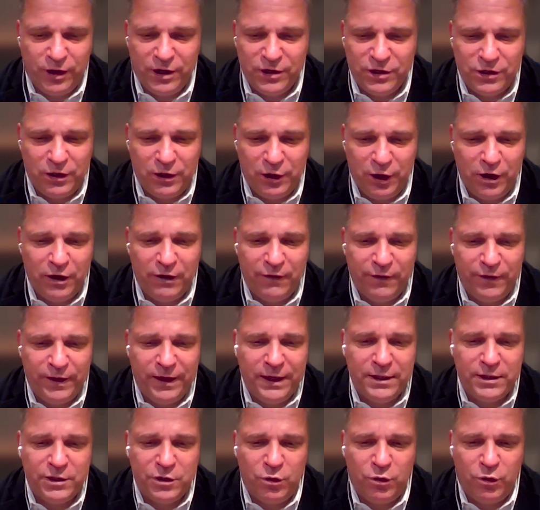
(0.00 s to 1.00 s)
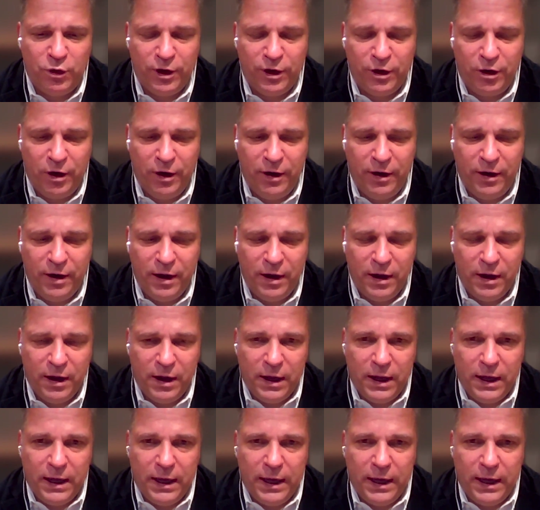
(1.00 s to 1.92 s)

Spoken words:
So there's a lot of things going on.